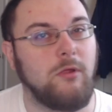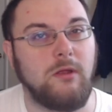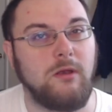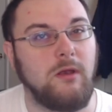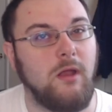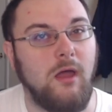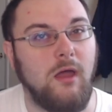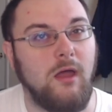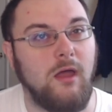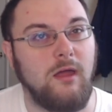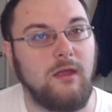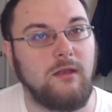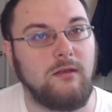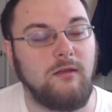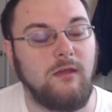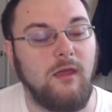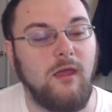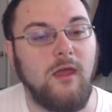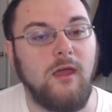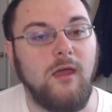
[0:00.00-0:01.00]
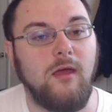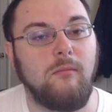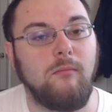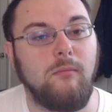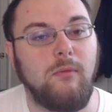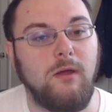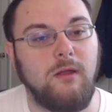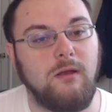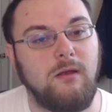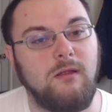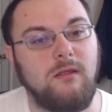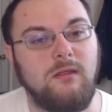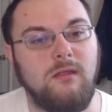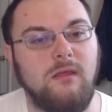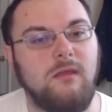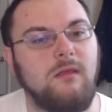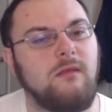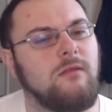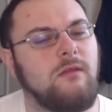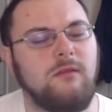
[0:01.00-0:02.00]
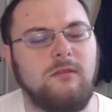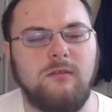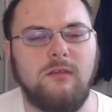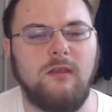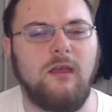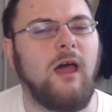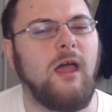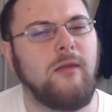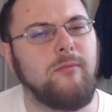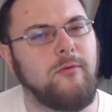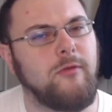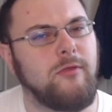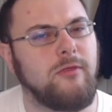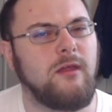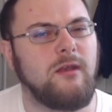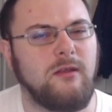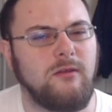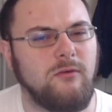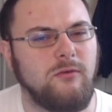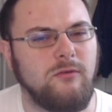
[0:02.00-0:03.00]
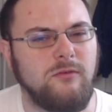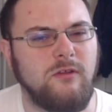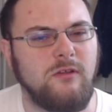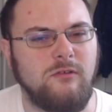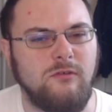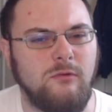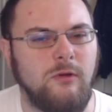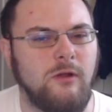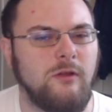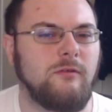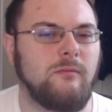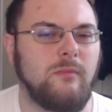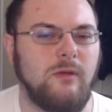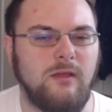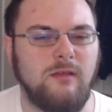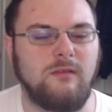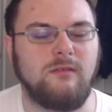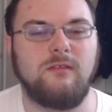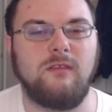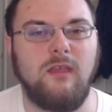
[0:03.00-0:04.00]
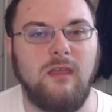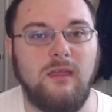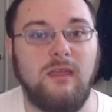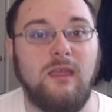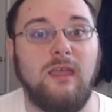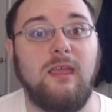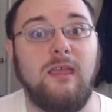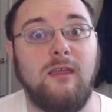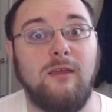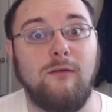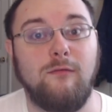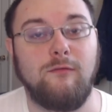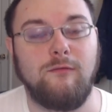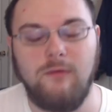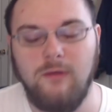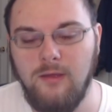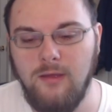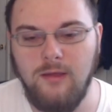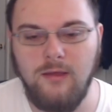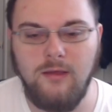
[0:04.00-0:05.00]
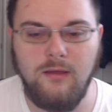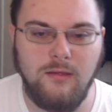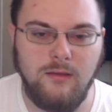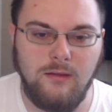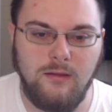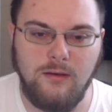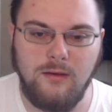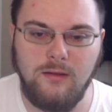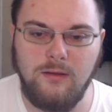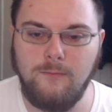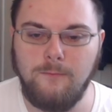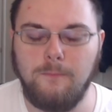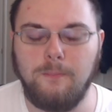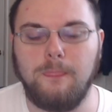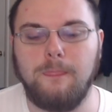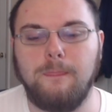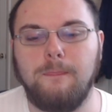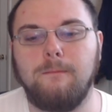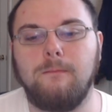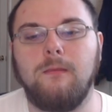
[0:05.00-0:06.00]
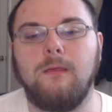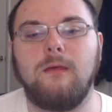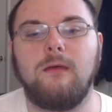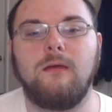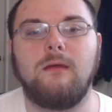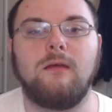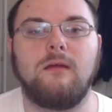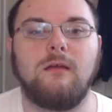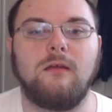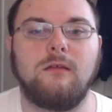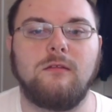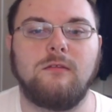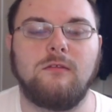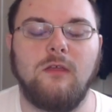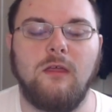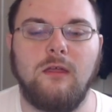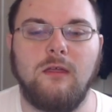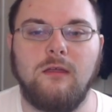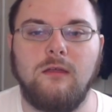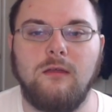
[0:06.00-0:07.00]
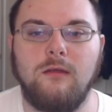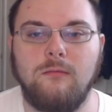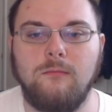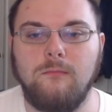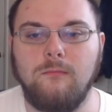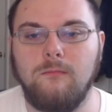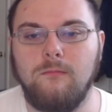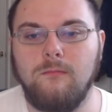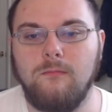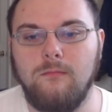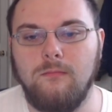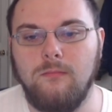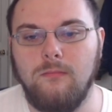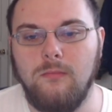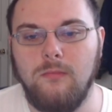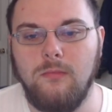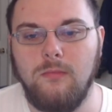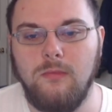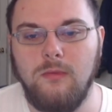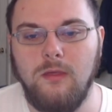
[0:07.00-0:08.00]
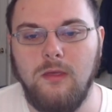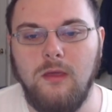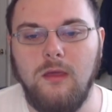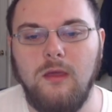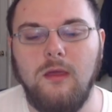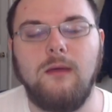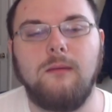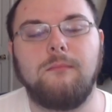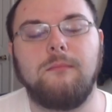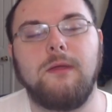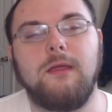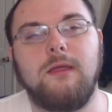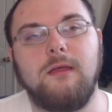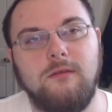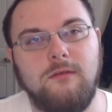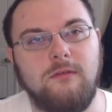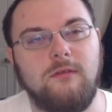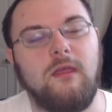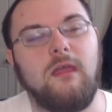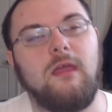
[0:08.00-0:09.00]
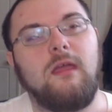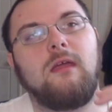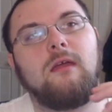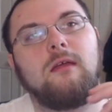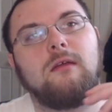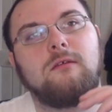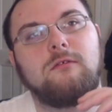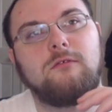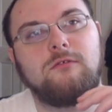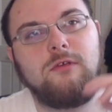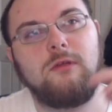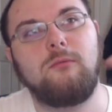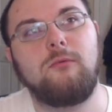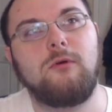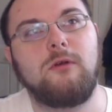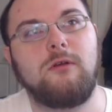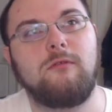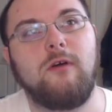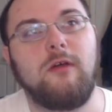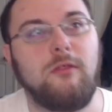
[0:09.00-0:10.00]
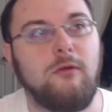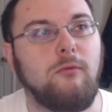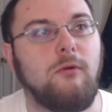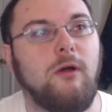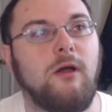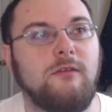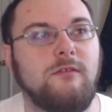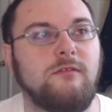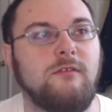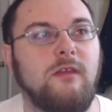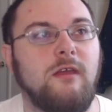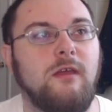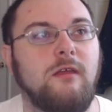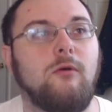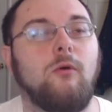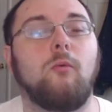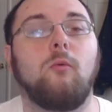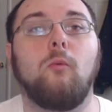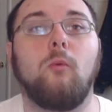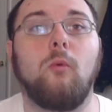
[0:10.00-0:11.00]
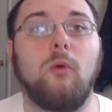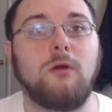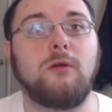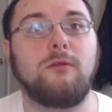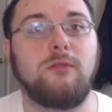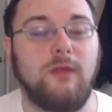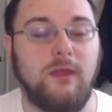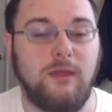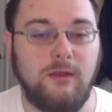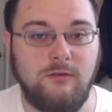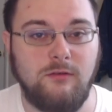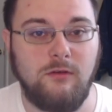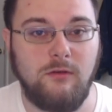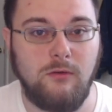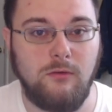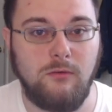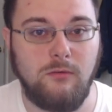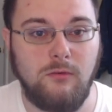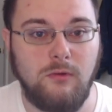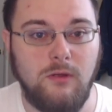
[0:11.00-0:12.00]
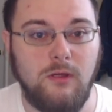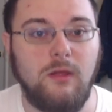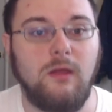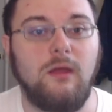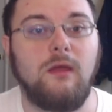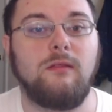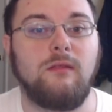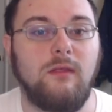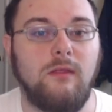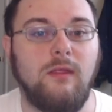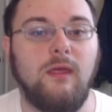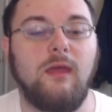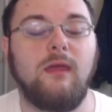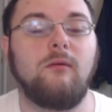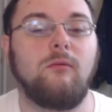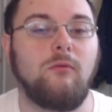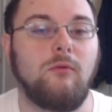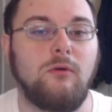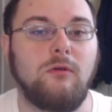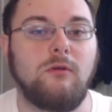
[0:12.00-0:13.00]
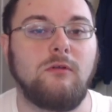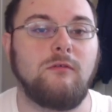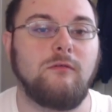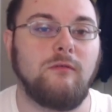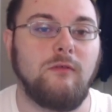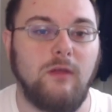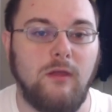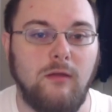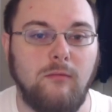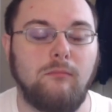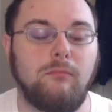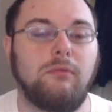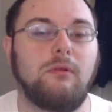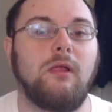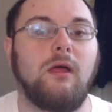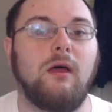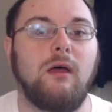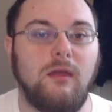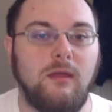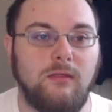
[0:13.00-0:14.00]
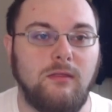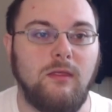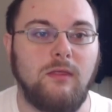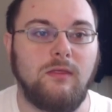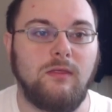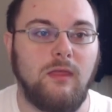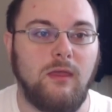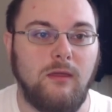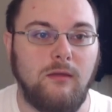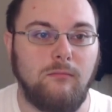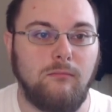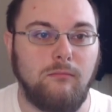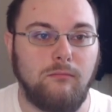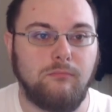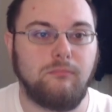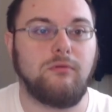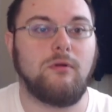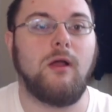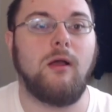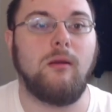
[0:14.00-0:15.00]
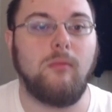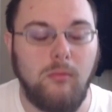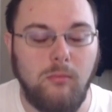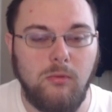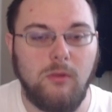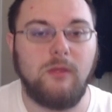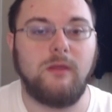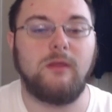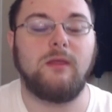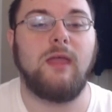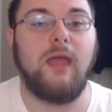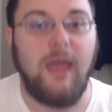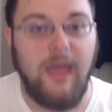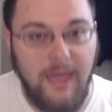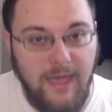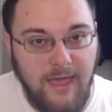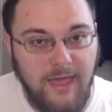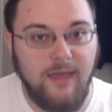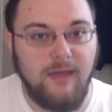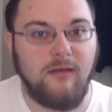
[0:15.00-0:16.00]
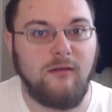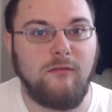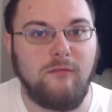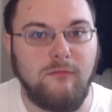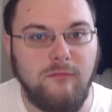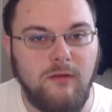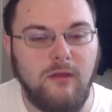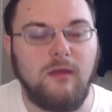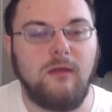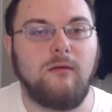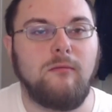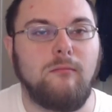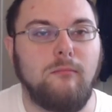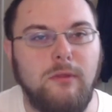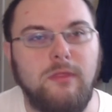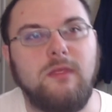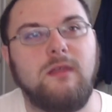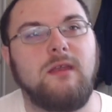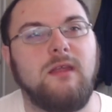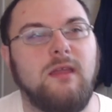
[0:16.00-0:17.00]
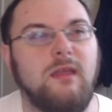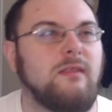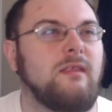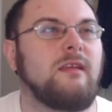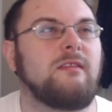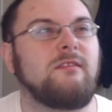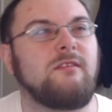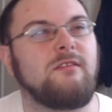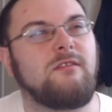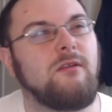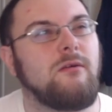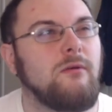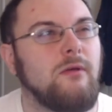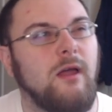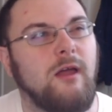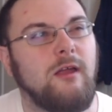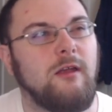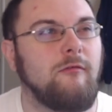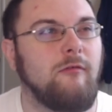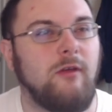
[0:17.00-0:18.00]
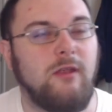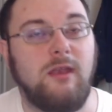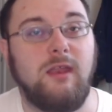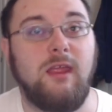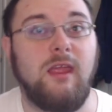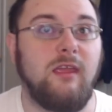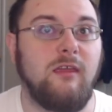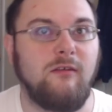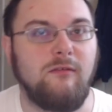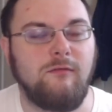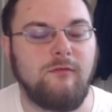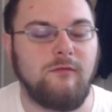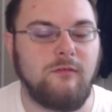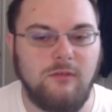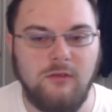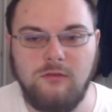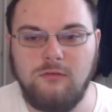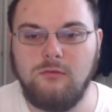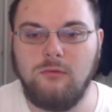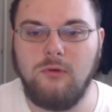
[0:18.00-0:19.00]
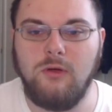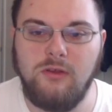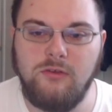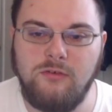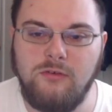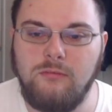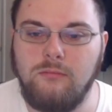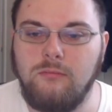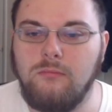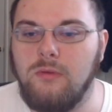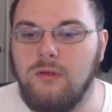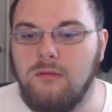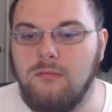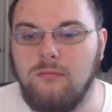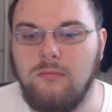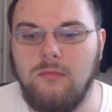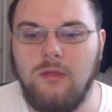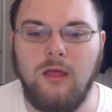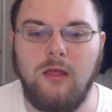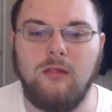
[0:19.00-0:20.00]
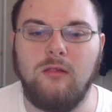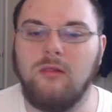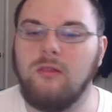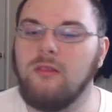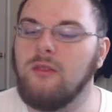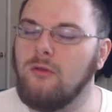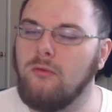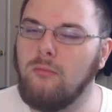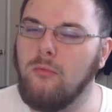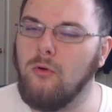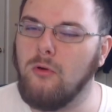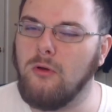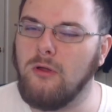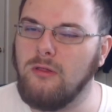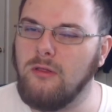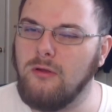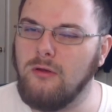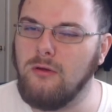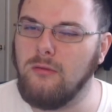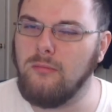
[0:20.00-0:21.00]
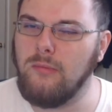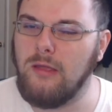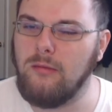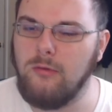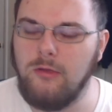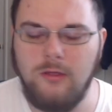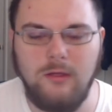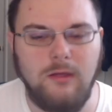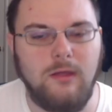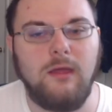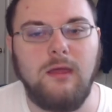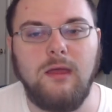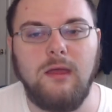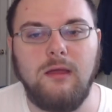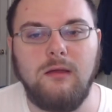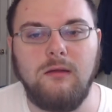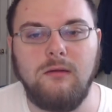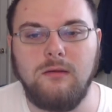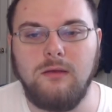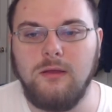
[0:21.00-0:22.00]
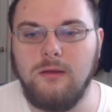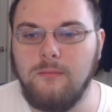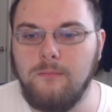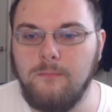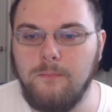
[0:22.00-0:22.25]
not, but it's a hypothetical situation because saying if, you know, it's like because. She would have otherwise said, were they to, then that would have implied that they probably have. But then again, that's still kind of an if situation, but a little more clearer, maybe? I don't know.